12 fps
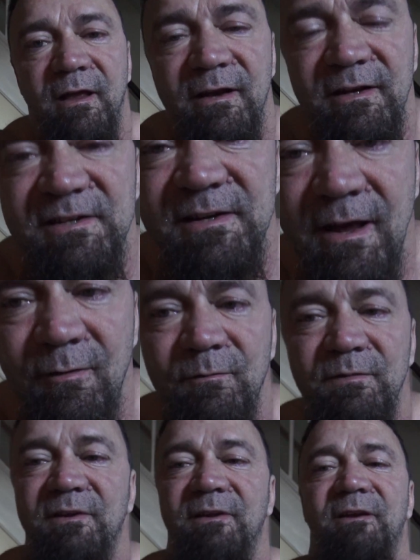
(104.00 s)
and it's
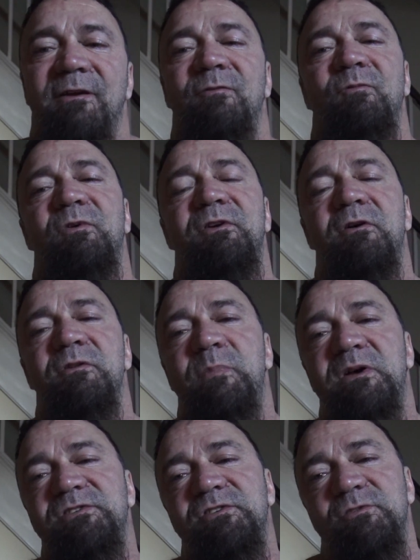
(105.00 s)
not, you know, what all the
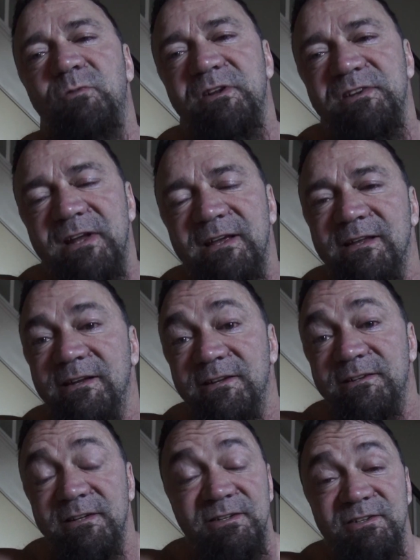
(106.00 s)
busters want to say it
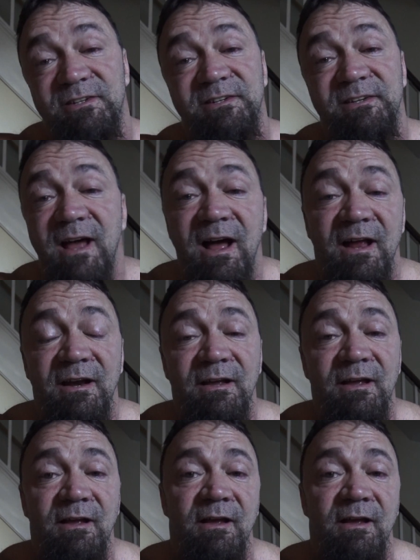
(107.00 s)
is. It's just not.